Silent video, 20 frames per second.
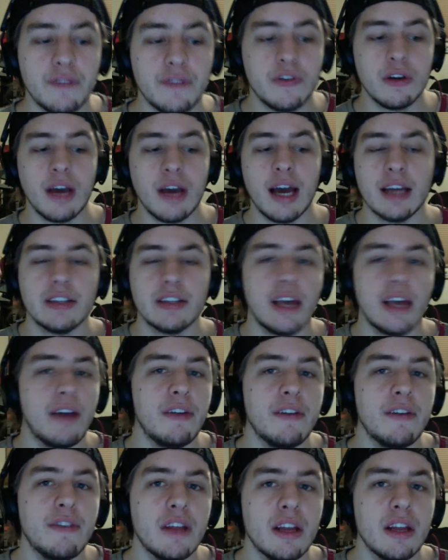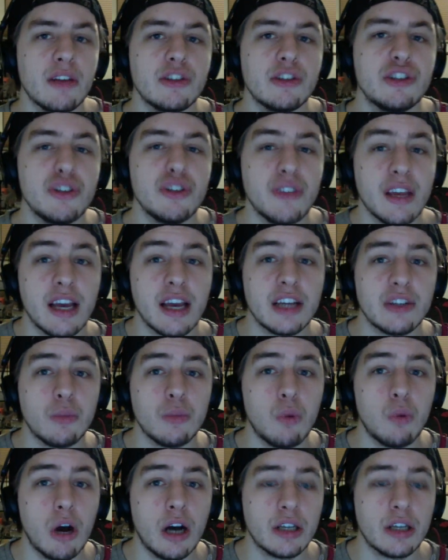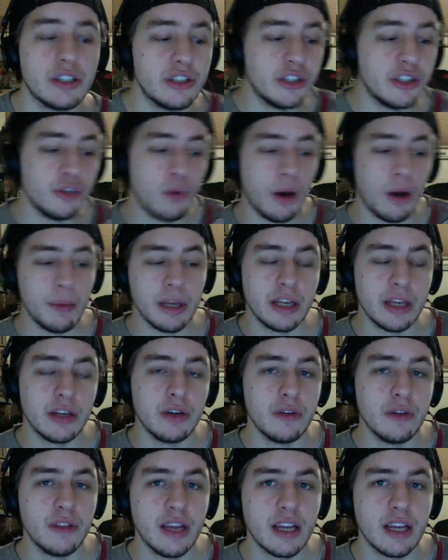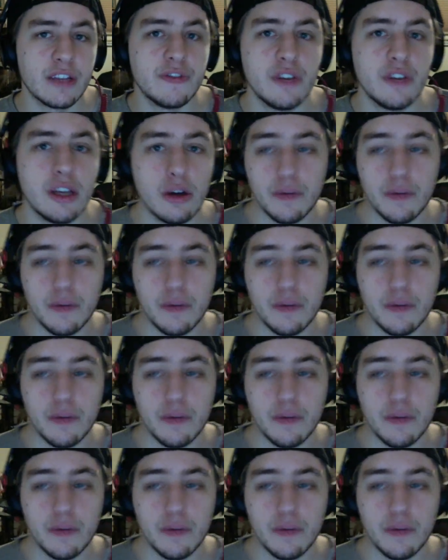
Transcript: you guys have any videos that you think I should watch, that you want me to do in the next video,